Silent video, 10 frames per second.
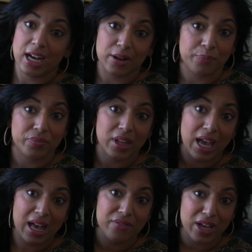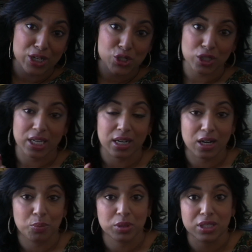um, have actually a
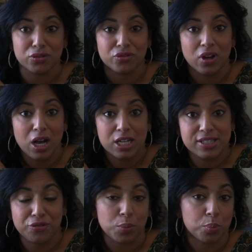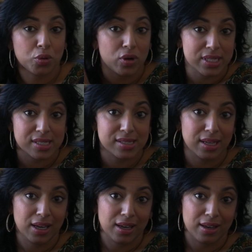couple of different
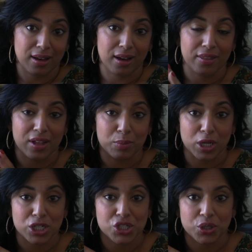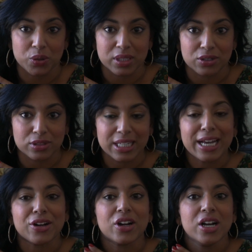prints uh, that I'm going to show you a little
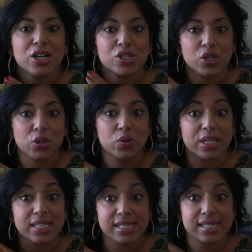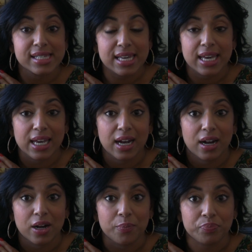later so you can see
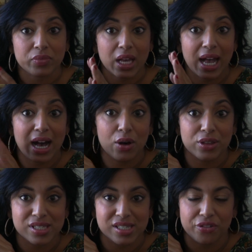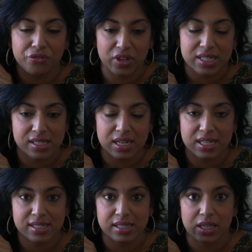um, how this fits
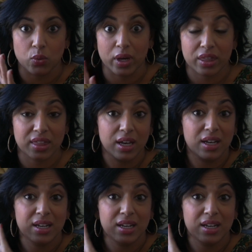nicely with